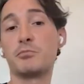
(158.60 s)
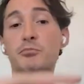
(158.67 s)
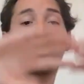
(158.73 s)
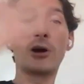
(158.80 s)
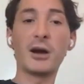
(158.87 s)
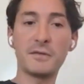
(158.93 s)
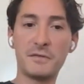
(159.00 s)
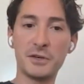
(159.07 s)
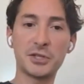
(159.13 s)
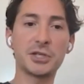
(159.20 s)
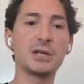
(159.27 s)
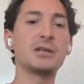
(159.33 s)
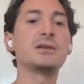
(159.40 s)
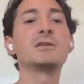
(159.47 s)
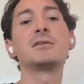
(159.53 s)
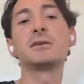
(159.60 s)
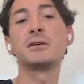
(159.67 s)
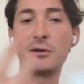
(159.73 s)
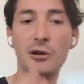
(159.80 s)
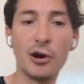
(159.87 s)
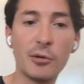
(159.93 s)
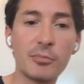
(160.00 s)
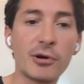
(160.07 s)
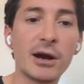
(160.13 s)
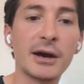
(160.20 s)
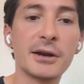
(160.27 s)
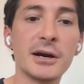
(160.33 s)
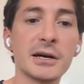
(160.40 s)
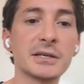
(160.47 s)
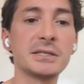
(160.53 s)
Broad vision, no
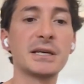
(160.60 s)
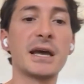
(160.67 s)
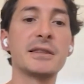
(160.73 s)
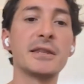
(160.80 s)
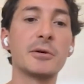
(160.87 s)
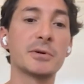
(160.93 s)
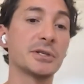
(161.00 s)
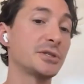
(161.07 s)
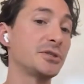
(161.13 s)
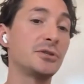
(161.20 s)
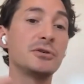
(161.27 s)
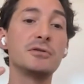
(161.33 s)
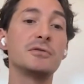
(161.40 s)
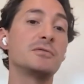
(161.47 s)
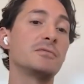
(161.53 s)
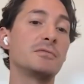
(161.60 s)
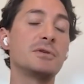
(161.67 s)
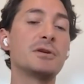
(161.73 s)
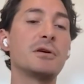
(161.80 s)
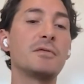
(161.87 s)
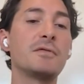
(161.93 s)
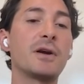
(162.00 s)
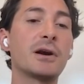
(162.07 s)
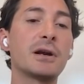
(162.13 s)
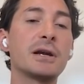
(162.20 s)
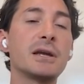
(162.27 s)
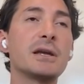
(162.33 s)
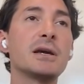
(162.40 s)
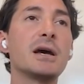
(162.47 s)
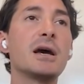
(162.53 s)
product, and they were just two,
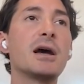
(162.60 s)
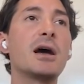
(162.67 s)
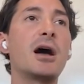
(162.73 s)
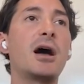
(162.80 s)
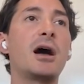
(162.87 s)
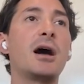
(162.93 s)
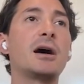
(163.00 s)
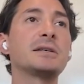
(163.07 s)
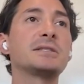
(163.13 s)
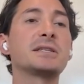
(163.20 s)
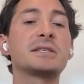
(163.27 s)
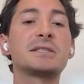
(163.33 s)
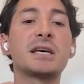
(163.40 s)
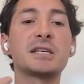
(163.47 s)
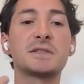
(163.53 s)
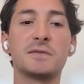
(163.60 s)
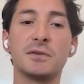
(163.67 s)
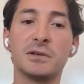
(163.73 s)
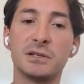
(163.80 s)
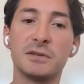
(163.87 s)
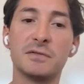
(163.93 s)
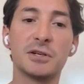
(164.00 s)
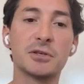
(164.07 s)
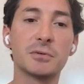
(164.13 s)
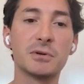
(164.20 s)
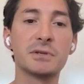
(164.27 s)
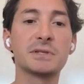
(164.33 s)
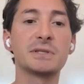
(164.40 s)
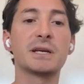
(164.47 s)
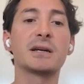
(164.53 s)
very successful
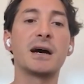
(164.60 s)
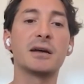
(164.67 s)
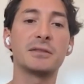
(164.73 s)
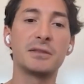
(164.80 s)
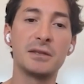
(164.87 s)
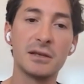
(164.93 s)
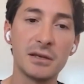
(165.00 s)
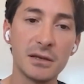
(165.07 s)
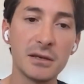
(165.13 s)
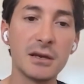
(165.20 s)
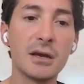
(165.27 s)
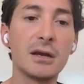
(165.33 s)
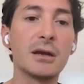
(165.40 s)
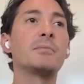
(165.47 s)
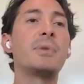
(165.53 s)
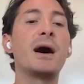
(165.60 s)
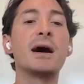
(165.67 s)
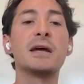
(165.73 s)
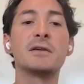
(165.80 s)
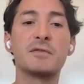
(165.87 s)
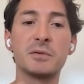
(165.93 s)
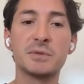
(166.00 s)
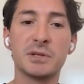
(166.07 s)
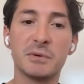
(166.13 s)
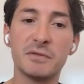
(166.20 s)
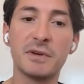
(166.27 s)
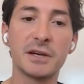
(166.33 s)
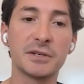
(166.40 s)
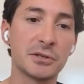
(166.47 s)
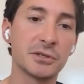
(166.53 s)
individuals that got the buy-in from some
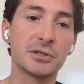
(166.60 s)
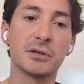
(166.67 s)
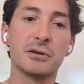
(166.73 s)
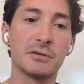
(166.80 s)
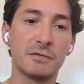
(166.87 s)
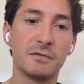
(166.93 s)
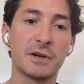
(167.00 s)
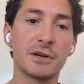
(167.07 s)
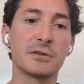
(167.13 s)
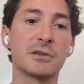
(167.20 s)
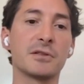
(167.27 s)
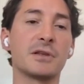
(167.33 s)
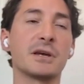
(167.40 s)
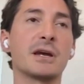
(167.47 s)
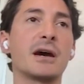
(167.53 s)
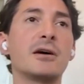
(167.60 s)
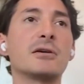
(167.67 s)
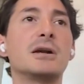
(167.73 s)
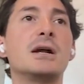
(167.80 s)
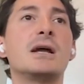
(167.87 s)
investors to go and figure the thing out.